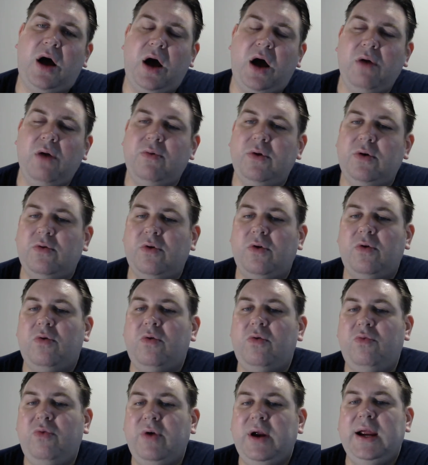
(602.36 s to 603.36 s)
I would
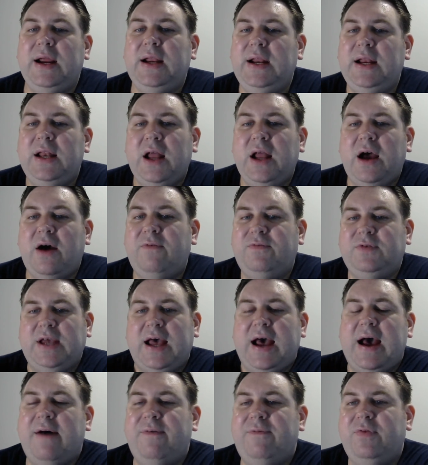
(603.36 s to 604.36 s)
really love to
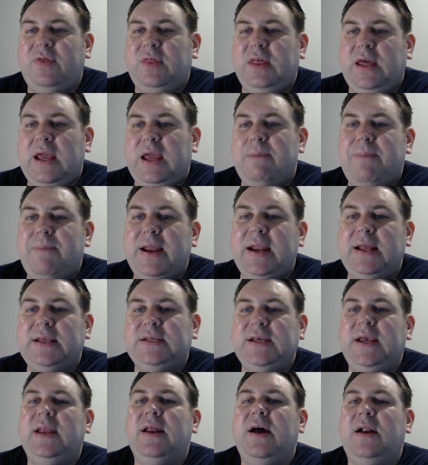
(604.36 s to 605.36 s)
have the
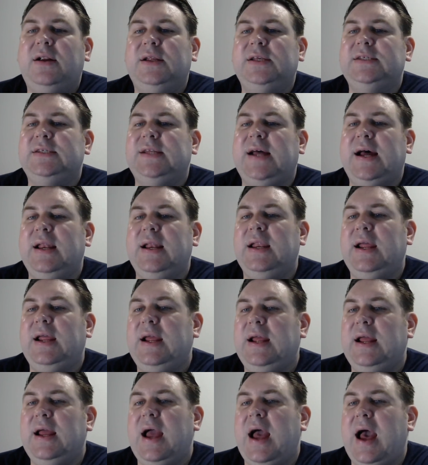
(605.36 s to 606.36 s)
ability and
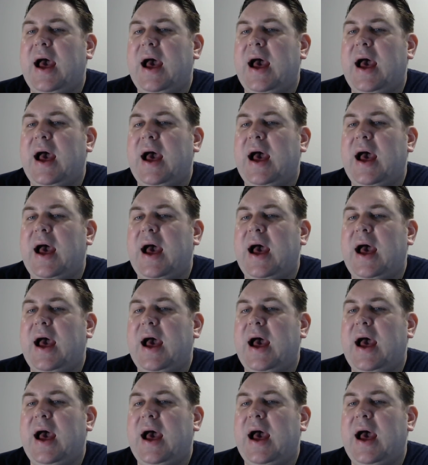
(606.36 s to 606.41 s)
understanding